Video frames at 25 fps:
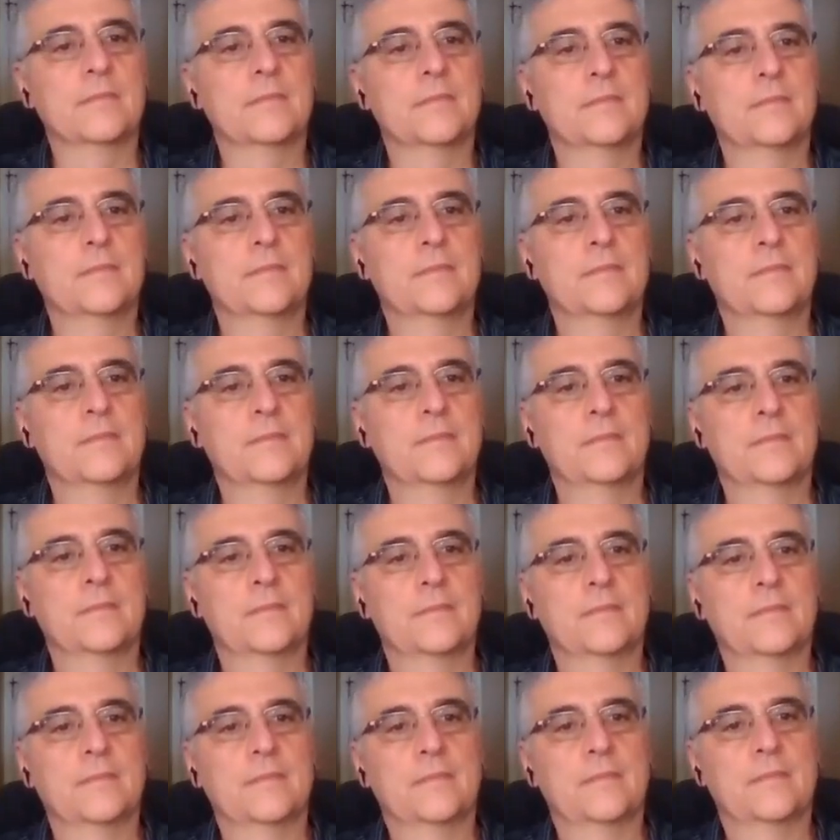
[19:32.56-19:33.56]

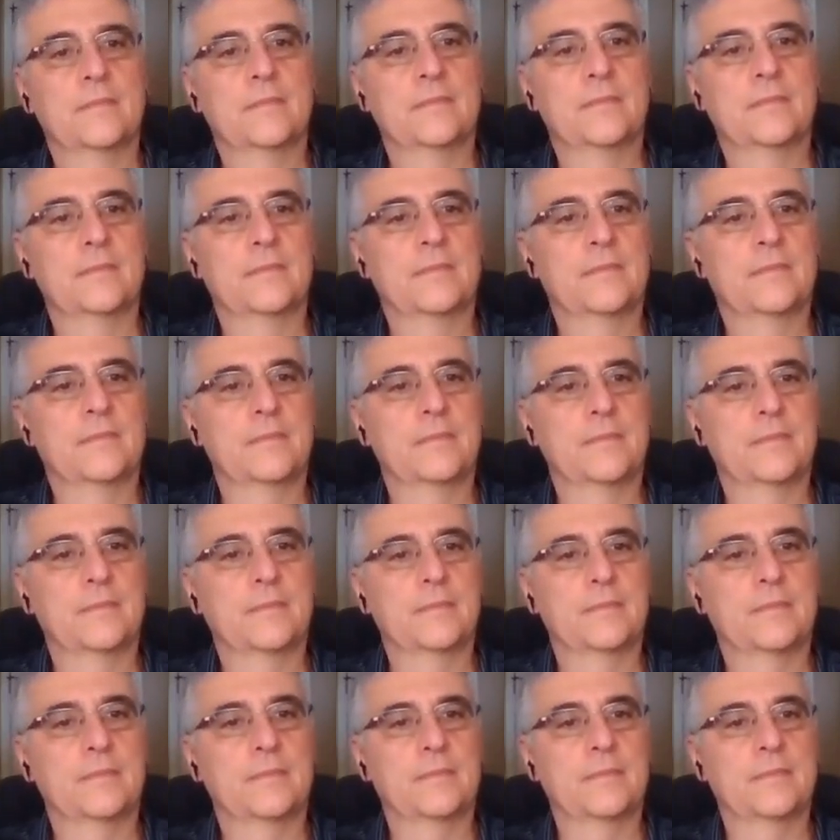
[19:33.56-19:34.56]

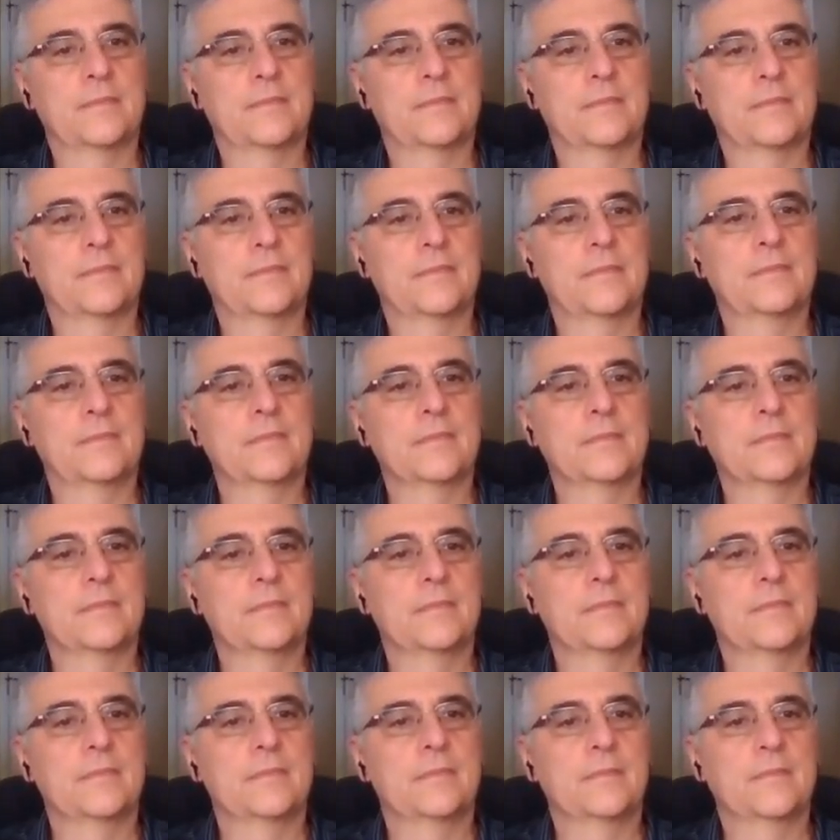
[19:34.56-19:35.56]

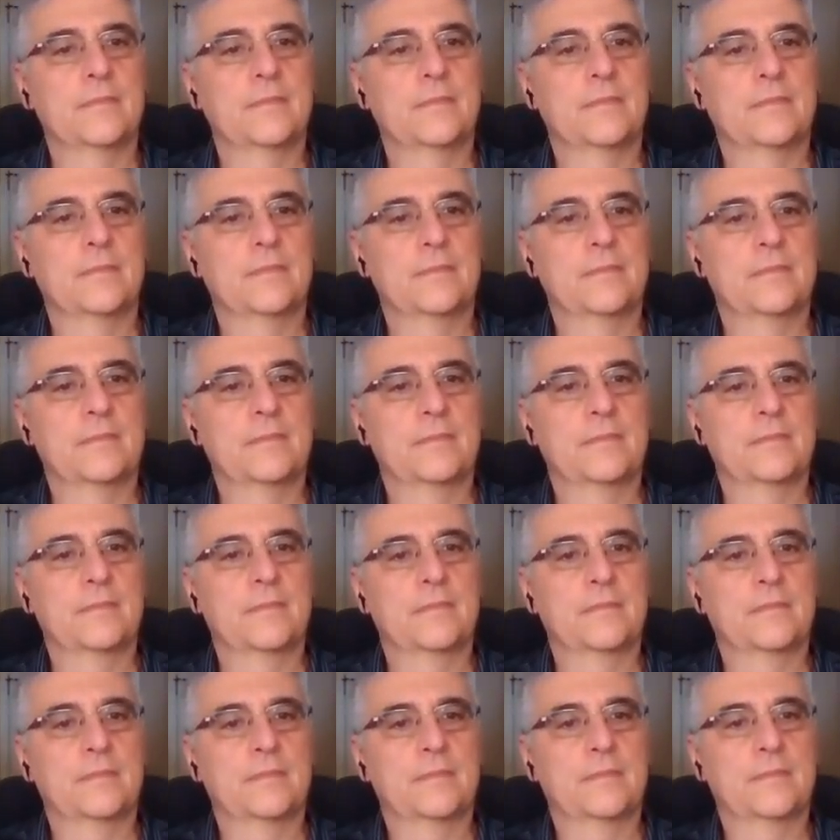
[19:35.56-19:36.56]

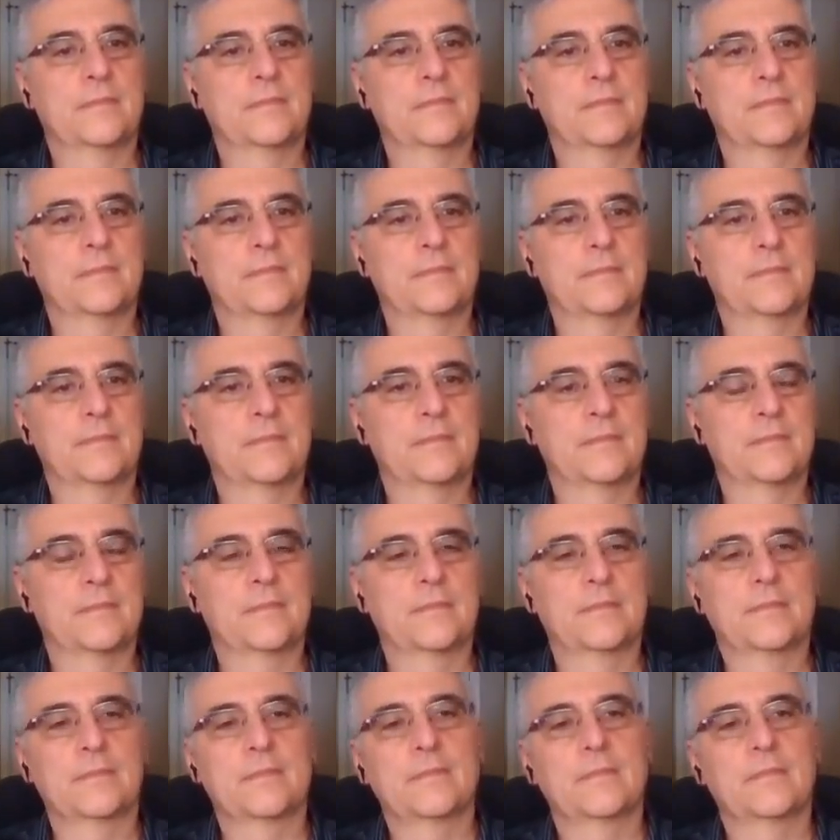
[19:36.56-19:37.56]

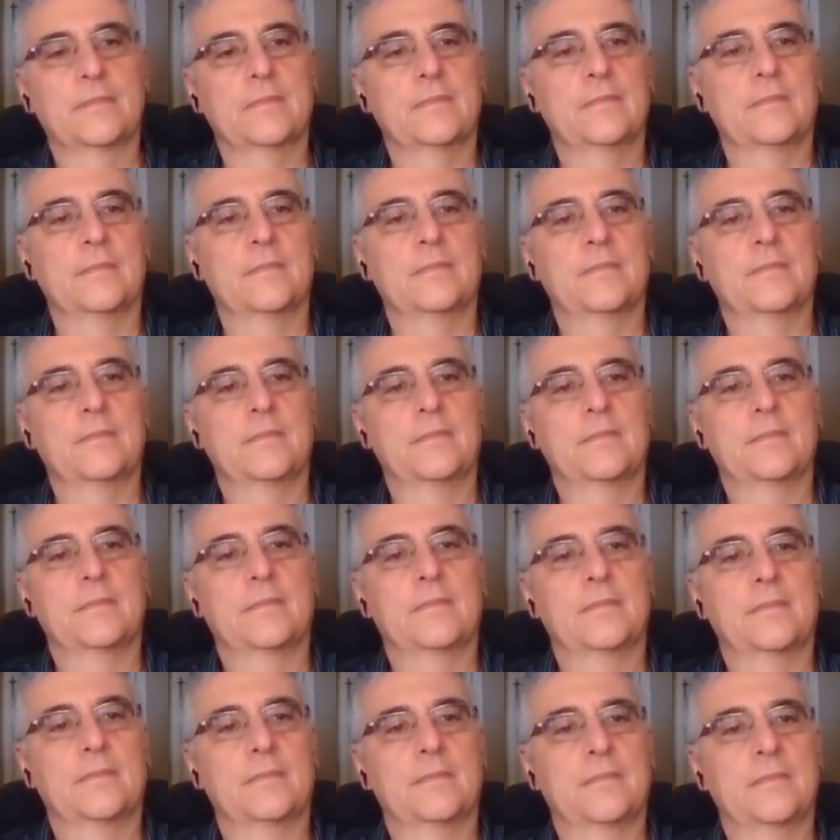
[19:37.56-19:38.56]

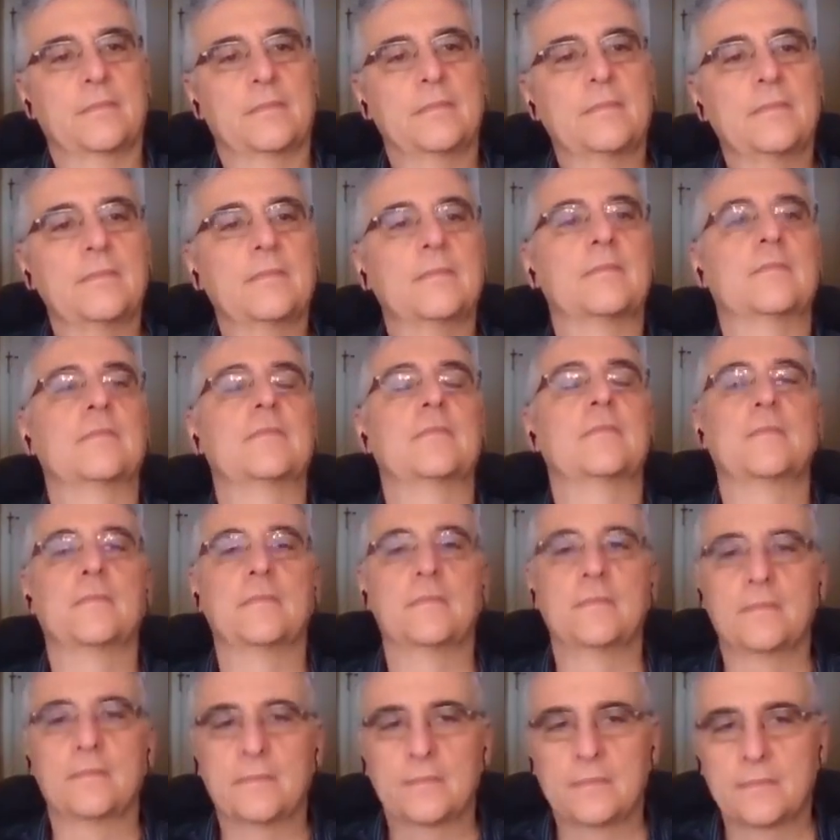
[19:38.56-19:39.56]

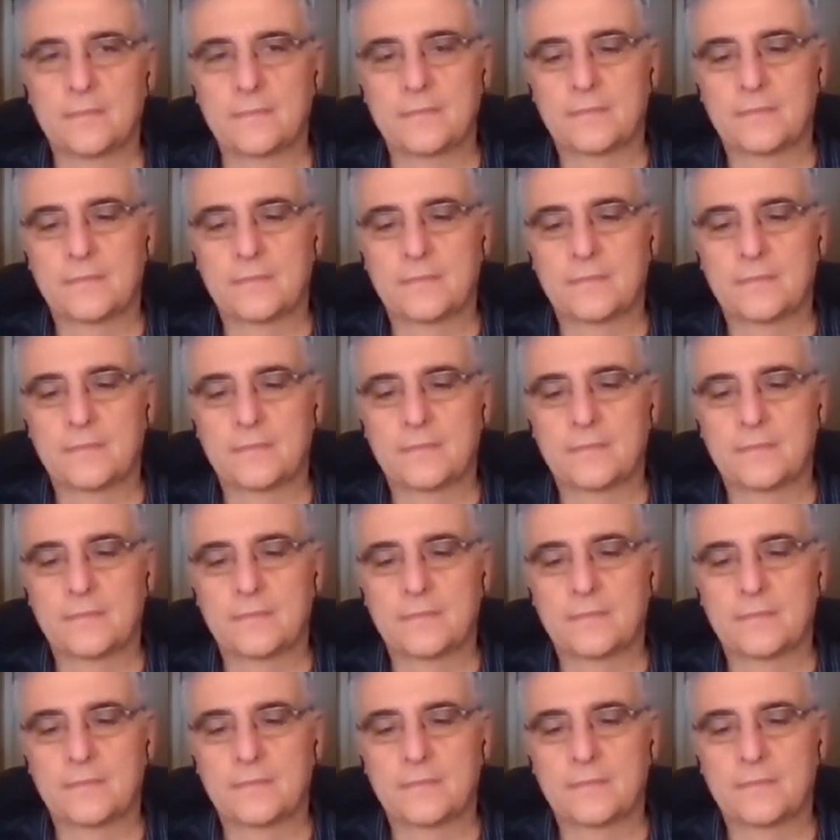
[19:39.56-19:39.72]
This person isn't speaking.